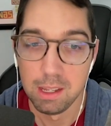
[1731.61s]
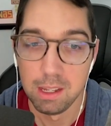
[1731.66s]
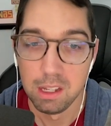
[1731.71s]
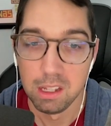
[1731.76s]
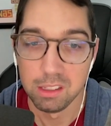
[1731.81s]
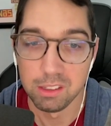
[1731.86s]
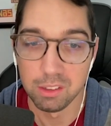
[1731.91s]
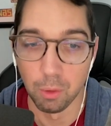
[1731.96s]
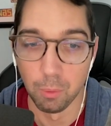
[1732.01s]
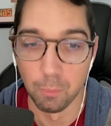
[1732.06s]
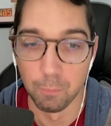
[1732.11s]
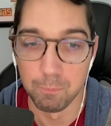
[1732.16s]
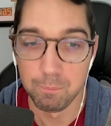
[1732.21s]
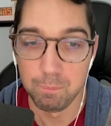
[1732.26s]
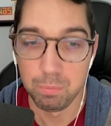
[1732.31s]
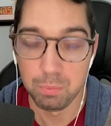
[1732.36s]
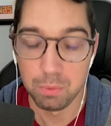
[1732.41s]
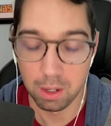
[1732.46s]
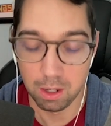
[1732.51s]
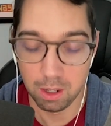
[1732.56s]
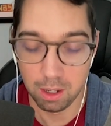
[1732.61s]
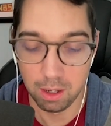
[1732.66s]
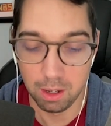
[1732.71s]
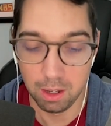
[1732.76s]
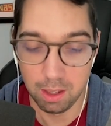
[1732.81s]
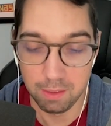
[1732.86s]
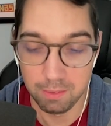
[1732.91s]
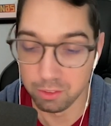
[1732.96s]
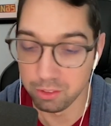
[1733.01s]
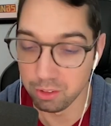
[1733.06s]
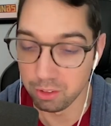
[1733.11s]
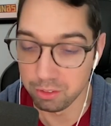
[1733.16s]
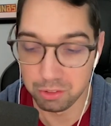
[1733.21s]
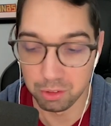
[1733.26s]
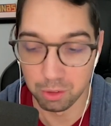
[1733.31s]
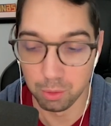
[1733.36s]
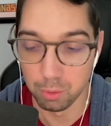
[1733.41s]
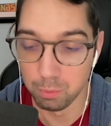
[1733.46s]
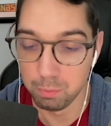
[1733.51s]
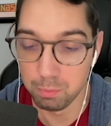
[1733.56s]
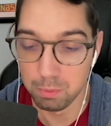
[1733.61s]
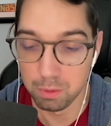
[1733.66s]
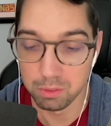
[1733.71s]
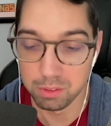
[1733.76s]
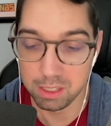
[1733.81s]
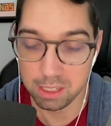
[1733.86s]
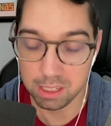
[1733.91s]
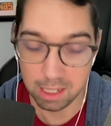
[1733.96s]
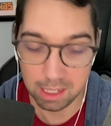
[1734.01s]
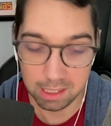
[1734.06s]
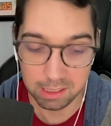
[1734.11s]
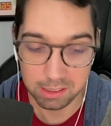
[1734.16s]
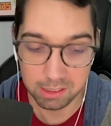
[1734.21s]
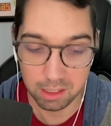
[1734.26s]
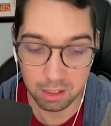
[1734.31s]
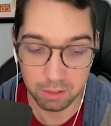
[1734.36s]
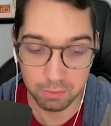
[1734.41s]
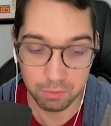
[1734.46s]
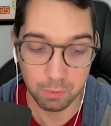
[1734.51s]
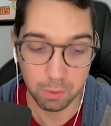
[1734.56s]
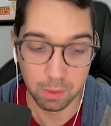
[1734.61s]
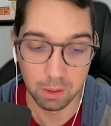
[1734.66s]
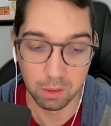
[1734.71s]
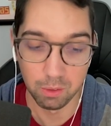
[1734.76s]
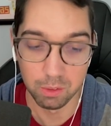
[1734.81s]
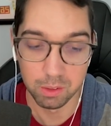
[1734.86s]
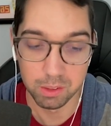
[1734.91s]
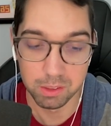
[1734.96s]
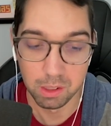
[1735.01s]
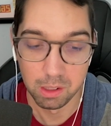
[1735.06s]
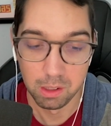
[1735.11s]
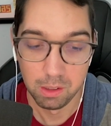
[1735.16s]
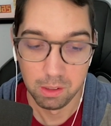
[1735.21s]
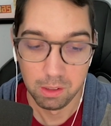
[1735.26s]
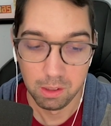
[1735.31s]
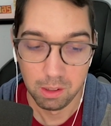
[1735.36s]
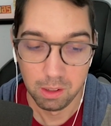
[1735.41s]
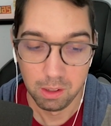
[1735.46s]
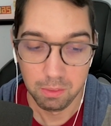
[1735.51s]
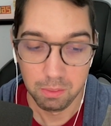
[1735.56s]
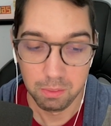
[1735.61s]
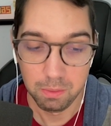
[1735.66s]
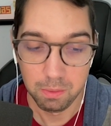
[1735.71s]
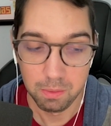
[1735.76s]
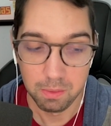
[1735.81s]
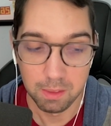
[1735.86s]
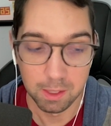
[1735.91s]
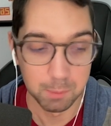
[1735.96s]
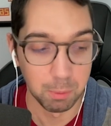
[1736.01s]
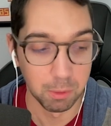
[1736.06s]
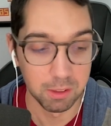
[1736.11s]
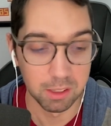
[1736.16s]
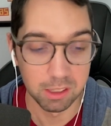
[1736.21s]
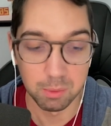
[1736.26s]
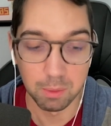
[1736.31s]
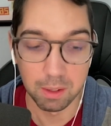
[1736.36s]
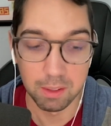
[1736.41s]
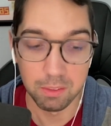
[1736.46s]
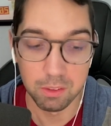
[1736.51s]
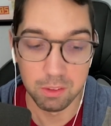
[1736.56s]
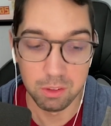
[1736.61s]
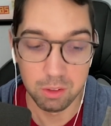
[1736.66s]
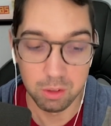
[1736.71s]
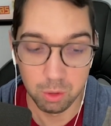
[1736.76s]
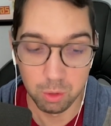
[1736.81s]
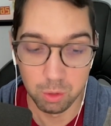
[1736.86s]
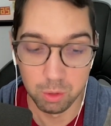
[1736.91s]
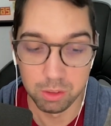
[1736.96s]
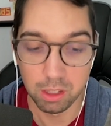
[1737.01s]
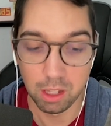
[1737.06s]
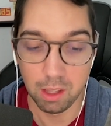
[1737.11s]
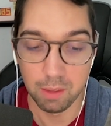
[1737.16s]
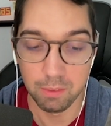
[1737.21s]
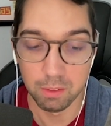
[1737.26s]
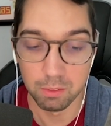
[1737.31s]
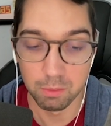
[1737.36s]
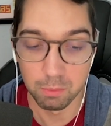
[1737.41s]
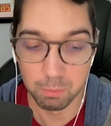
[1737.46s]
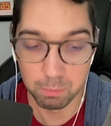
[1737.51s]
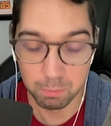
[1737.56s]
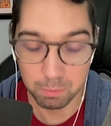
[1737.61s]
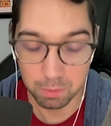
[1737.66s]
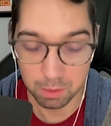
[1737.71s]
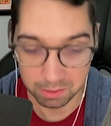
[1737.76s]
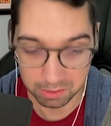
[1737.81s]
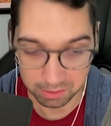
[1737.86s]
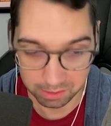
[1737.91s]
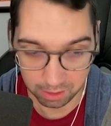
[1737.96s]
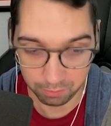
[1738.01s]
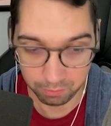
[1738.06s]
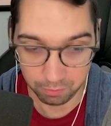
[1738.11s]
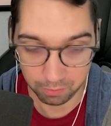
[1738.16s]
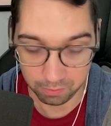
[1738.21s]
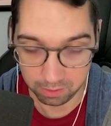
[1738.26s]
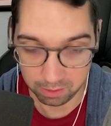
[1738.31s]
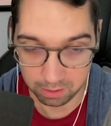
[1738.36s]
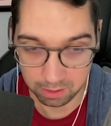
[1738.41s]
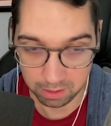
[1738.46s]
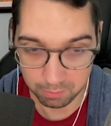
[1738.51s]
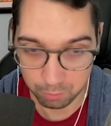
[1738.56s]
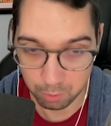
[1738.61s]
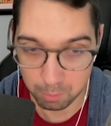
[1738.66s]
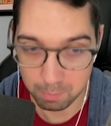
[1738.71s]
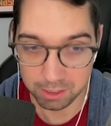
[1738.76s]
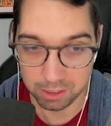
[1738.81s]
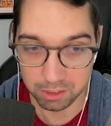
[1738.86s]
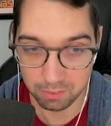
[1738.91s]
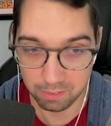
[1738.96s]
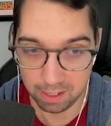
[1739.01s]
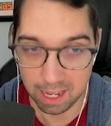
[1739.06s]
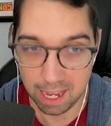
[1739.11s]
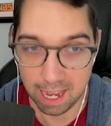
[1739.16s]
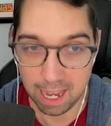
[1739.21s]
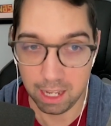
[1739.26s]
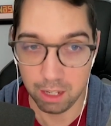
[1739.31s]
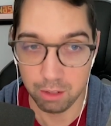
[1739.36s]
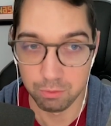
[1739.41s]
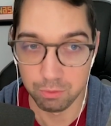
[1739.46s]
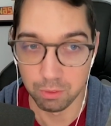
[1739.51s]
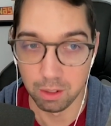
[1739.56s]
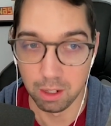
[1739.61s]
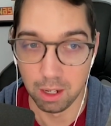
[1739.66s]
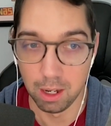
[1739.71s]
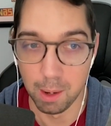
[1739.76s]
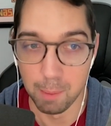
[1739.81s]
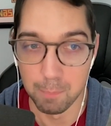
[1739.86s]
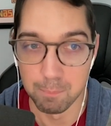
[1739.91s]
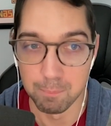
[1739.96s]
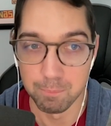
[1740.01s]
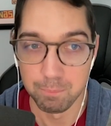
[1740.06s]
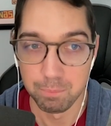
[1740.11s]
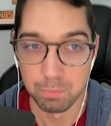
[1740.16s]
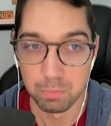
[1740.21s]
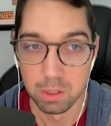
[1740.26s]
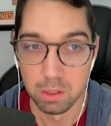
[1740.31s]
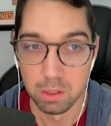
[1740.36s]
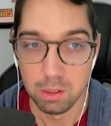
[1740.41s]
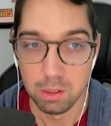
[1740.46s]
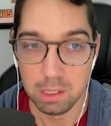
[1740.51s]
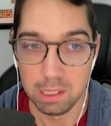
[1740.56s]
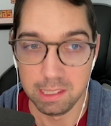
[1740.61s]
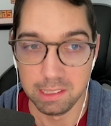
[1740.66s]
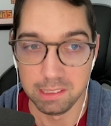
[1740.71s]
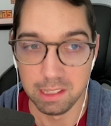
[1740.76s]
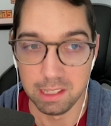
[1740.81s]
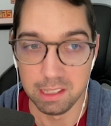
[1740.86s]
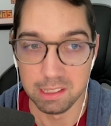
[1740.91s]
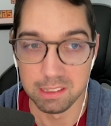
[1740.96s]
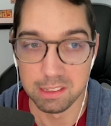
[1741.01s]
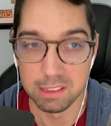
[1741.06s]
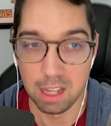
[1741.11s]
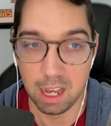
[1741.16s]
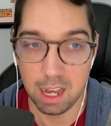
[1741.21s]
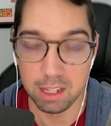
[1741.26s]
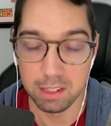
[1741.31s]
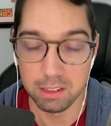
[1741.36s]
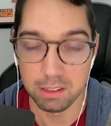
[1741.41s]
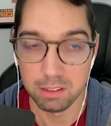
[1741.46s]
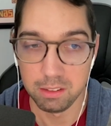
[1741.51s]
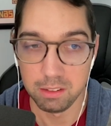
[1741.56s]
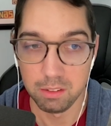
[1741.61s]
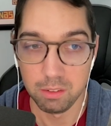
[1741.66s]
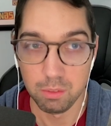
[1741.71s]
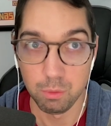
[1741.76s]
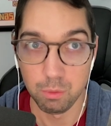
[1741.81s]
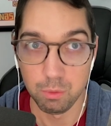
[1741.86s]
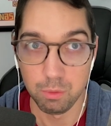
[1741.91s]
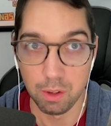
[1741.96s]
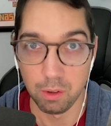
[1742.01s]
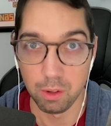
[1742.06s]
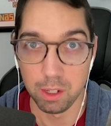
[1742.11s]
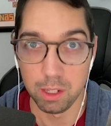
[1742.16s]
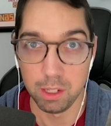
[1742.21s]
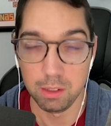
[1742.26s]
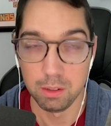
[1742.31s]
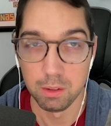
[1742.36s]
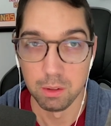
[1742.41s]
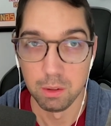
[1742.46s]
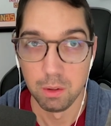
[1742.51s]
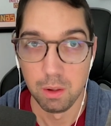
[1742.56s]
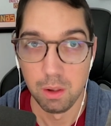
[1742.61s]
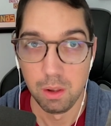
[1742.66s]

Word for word: So, uh, and there's also there's DNA stuff. There's let's put it this way: the news and the the stuff and the information they have. Um, is is not very.